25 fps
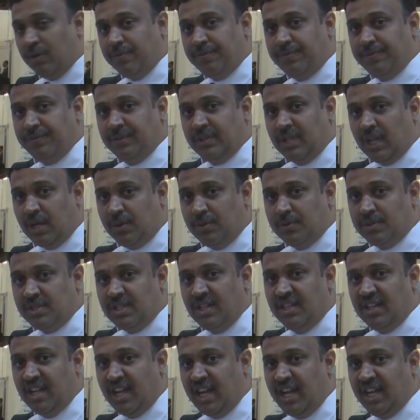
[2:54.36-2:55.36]
of
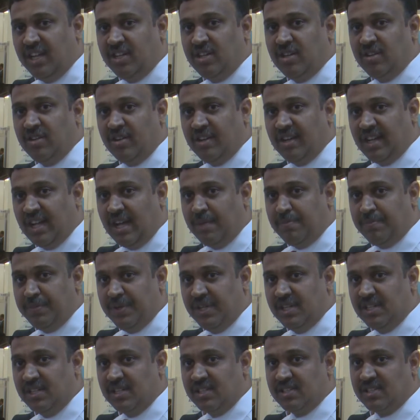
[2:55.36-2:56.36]
1,800
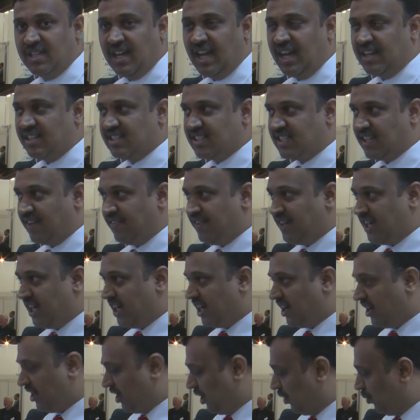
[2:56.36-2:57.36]
amperes at
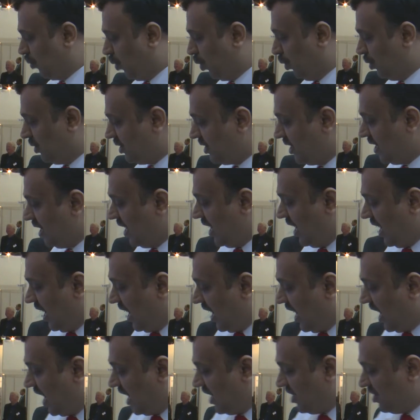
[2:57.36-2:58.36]
1,700 volt,
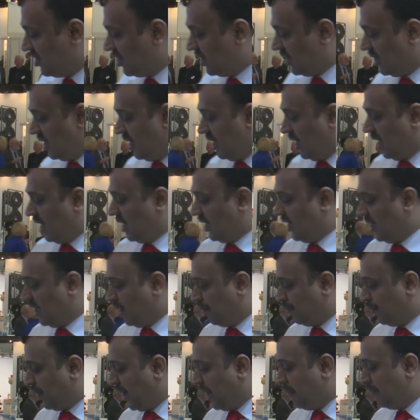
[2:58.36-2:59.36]
and in
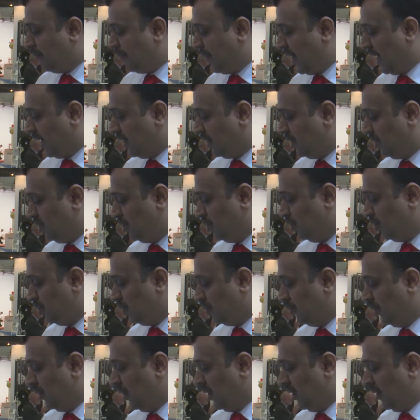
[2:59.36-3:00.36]
a PrimePACK
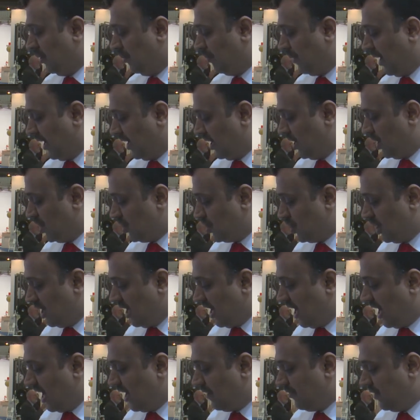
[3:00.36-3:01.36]
2 package,
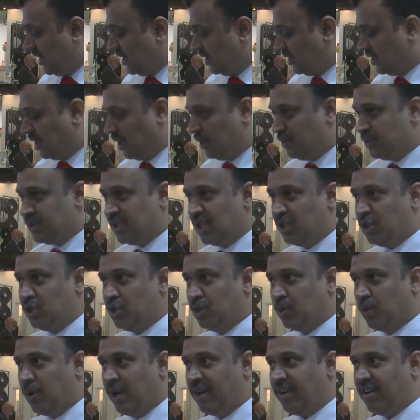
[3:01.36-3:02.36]
having
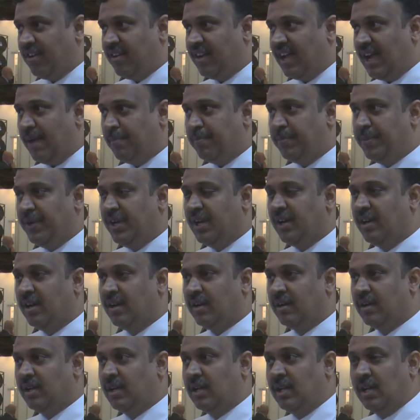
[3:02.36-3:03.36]
1,200
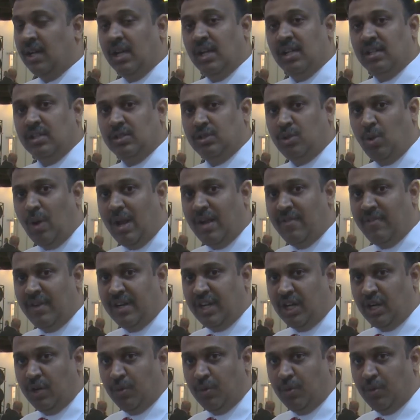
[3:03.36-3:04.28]
ampere, 1,200